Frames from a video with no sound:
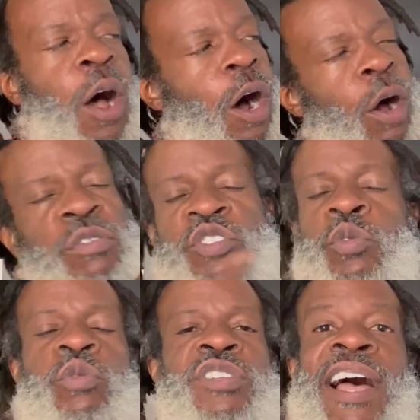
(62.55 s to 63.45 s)
All
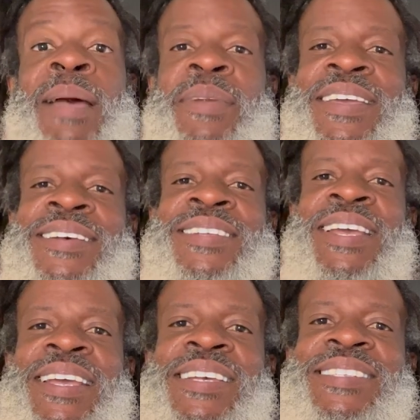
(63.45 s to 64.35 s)
Zulu time is
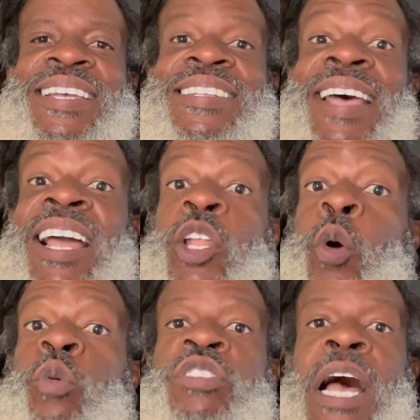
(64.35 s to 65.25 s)
is the exact
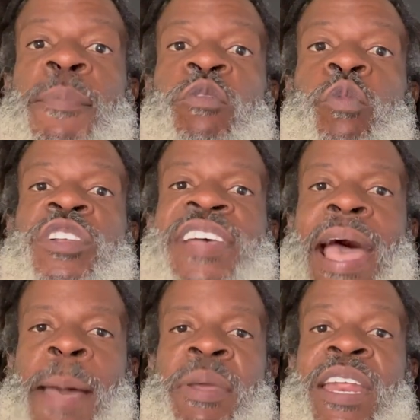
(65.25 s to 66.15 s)
local time of what's
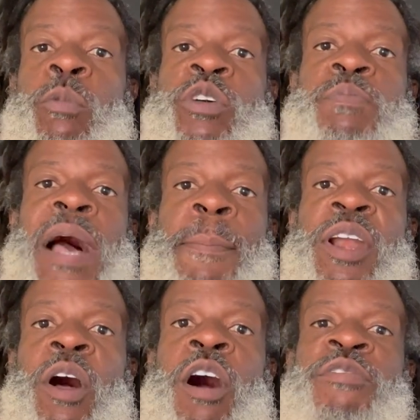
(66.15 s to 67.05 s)
happening and what's popping
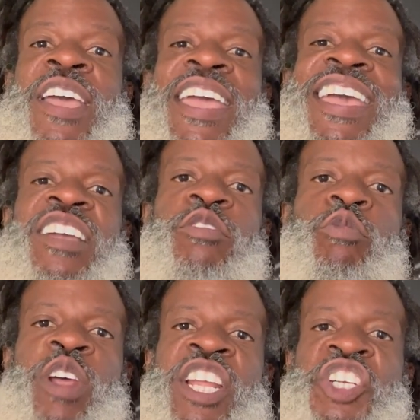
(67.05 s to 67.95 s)
off in
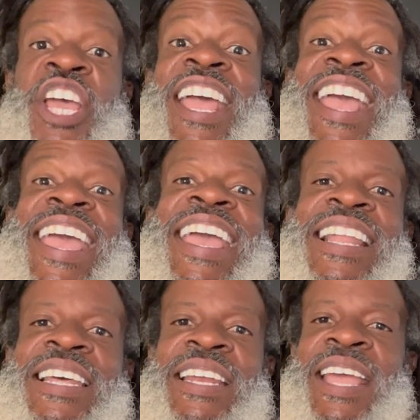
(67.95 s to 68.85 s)
Greenwich,
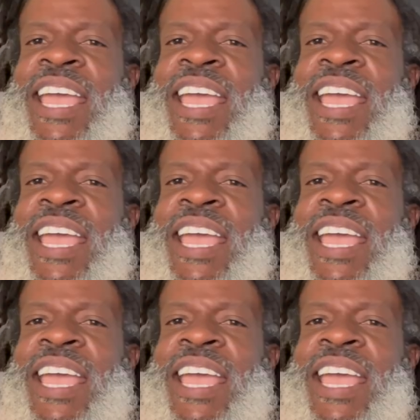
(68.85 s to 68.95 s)
England.